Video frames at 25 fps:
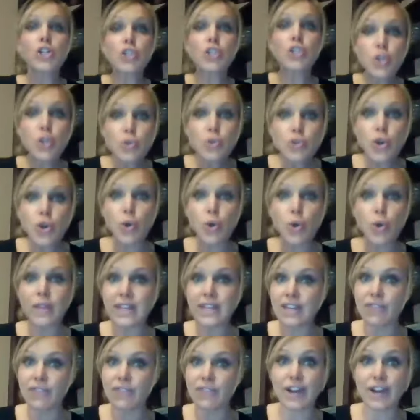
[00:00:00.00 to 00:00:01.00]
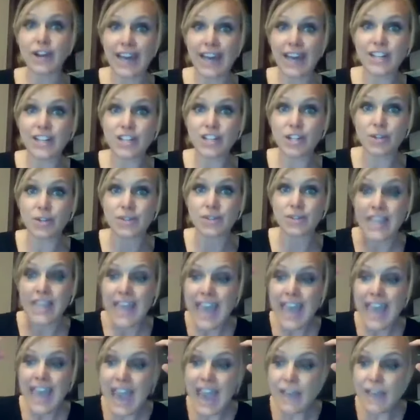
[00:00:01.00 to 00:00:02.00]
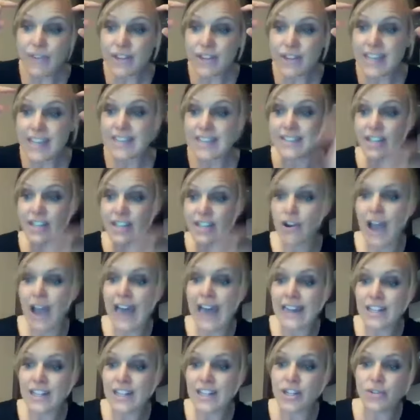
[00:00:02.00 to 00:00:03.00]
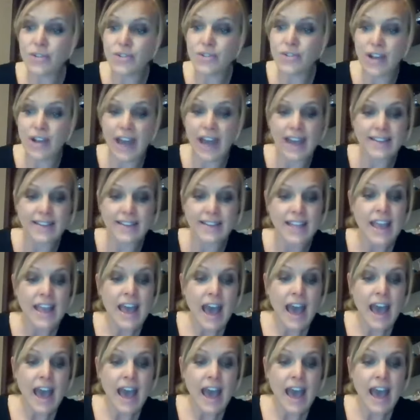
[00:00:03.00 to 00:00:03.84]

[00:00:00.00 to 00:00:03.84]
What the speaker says: Two totally different attitudes. Everything is in your attitude, you guys.